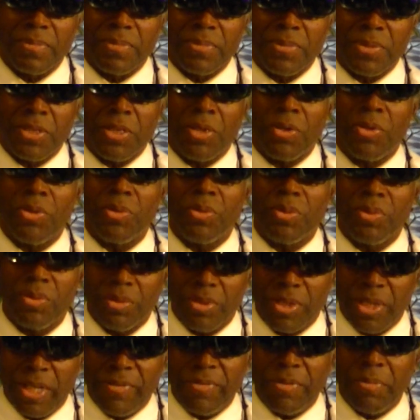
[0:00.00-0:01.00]
No,
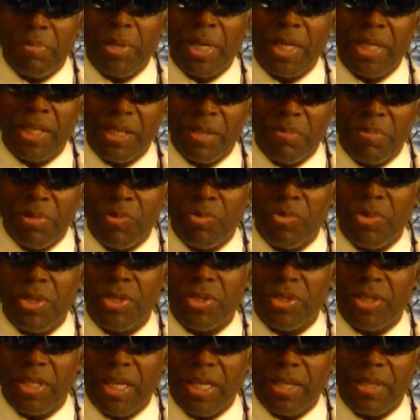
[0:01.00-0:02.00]
everybody can be
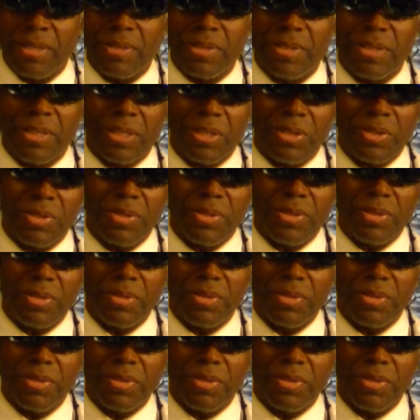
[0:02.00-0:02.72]
reached out and touched.